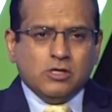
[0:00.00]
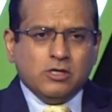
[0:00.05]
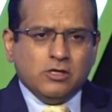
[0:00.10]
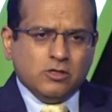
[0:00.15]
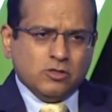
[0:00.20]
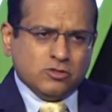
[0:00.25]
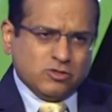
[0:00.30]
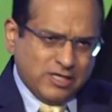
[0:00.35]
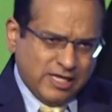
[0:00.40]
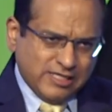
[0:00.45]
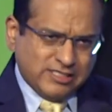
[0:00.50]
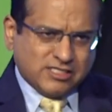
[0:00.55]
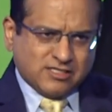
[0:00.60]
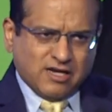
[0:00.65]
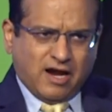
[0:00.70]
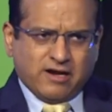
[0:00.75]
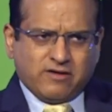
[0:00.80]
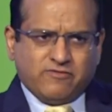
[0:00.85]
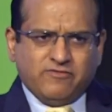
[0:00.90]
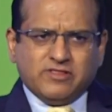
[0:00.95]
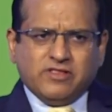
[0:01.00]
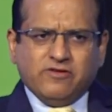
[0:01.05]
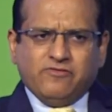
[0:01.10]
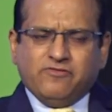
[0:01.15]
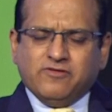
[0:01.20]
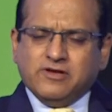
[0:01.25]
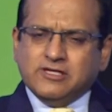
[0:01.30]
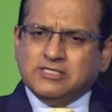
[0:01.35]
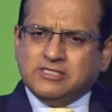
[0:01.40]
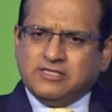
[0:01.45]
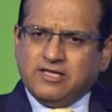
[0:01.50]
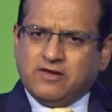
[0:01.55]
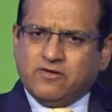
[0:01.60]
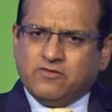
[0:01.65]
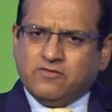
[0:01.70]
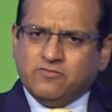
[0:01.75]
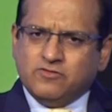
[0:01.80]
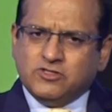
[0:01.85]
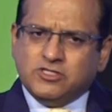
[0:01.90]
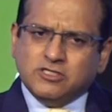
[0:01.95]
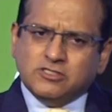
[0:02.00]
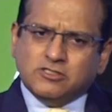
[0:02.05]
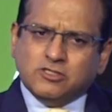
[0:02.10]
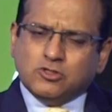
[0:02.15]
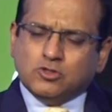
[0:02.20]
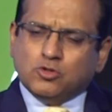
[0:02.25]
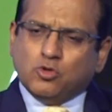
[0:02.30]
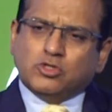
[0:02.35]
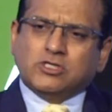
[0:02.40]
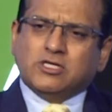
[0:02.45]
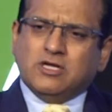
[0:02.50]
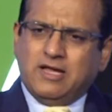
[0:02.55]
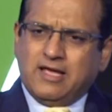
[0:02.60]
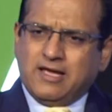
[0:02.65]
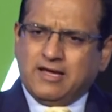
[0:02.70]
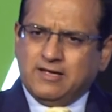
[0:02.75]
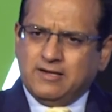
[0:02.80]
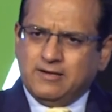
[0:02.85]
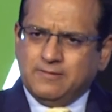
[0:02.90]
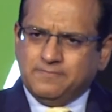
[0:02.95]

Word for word: So let's start with the first thing, which is the social angle.